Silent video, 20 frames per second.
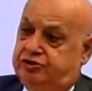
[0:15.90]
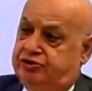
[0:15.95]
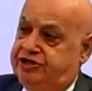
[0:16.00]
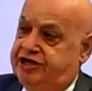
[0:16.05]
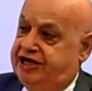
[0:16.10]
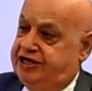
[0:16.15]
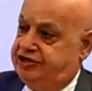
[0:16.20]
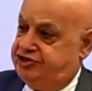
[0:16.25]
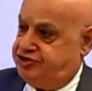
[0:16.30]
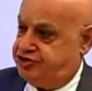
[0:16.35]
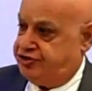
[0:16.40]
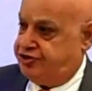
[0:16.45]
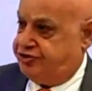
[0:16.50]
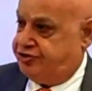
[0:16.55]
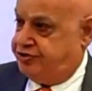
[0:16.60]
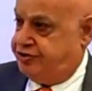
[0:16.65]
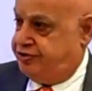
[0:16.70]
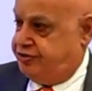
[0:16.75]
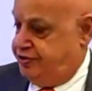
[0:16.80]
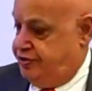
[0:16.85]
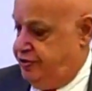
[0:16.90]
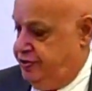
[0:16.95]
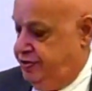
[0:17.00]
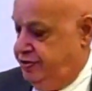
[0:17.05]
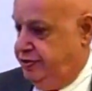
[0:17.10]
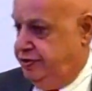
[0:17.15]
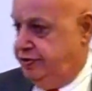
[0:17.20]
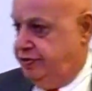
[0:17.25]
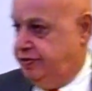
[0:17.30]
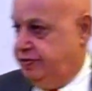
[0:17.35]
to nature,
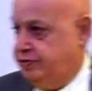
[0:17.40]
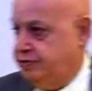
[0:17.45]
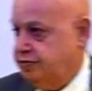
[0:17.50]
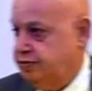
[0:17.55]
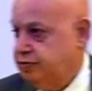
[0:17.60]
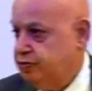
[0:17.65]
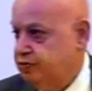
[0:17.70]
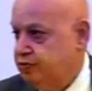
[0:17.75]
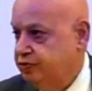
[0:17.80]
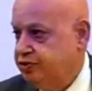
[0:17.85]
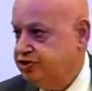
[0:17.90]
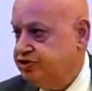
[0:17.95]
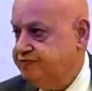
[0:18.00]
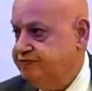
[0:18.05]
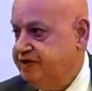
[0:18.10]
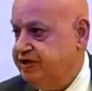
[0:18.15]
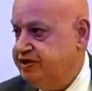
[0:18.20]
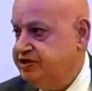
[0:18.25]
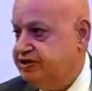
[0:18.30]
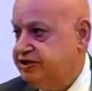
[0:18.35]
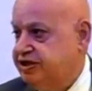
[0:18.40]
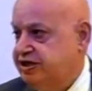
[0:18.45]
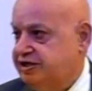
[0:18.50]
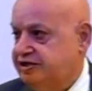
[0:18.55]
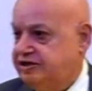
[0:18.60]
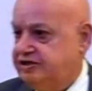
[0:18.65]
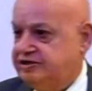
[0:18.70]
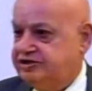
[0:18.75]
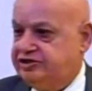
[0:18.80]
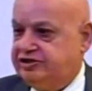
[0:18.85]
which means
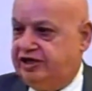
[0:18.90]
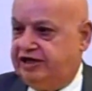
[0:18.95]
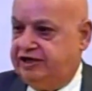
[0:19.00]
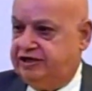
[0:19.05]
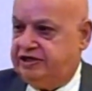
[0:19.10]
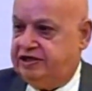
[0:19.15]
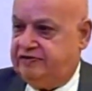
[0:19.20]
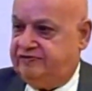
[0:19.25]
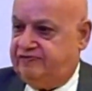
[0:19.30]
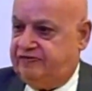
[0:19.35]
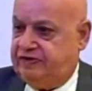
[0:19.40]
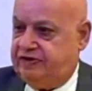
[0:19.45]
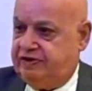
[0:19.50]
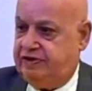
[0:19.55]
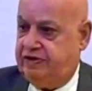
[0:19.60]
that scientific